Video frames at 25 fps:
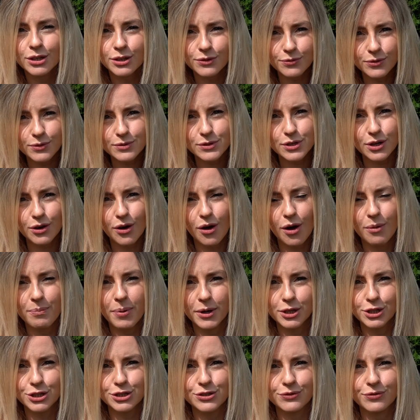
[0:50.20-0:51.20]
You've also got a
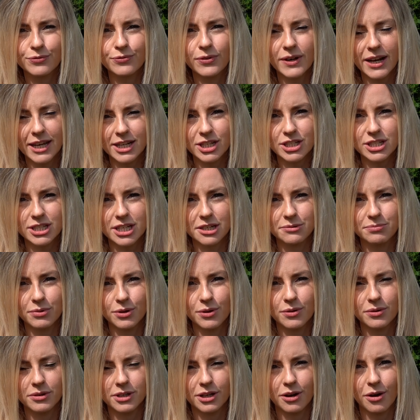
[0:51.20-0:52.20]
bunch of full HD
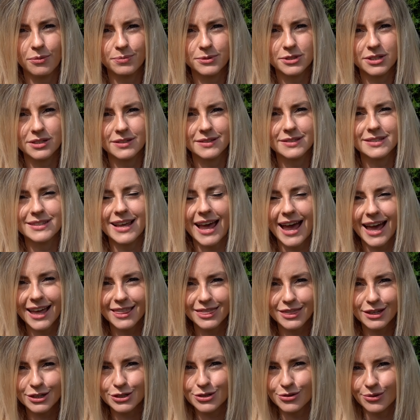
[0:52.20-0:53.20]
recording options
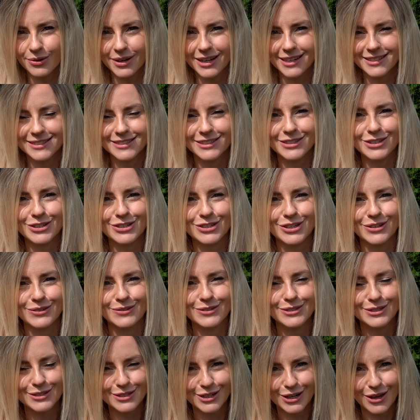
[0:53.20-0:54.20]
and the choice to shoot
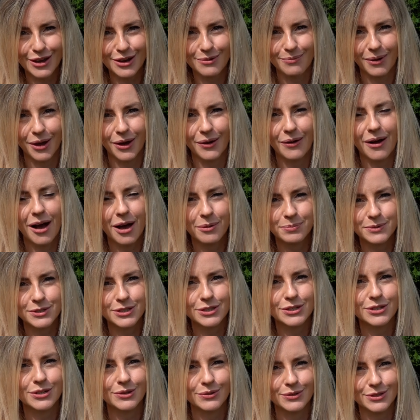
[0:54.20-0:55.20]
slow-mo up
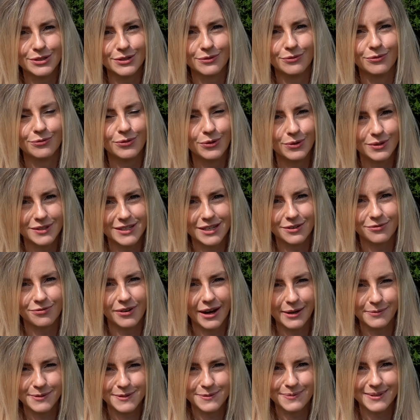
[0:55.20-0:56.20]
to 240
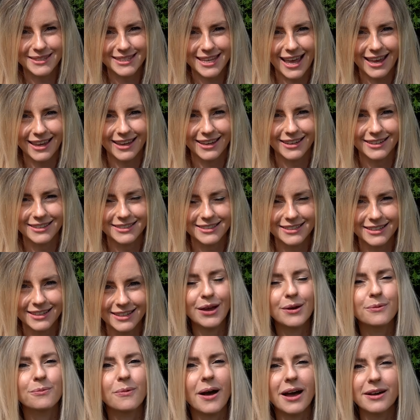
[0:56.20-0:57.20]
frames per second.
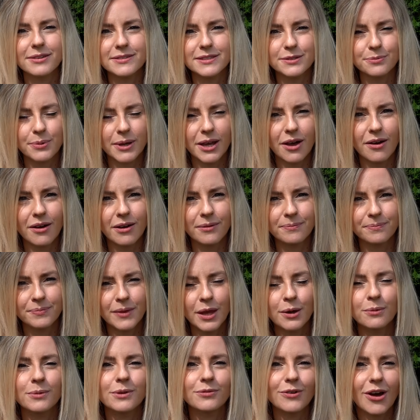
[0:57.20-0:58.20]
What else have we got?
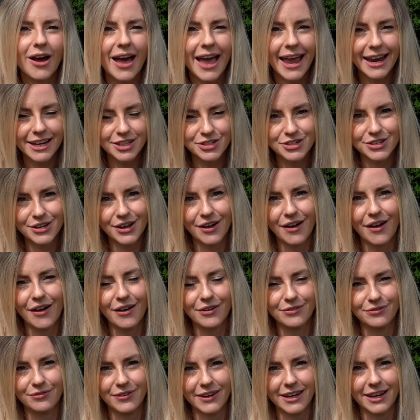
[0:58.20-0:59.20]
We've got
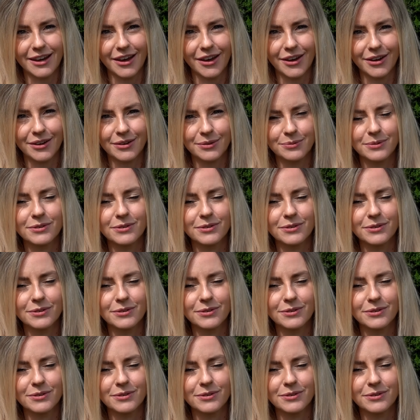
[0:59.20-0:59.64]
HDR video.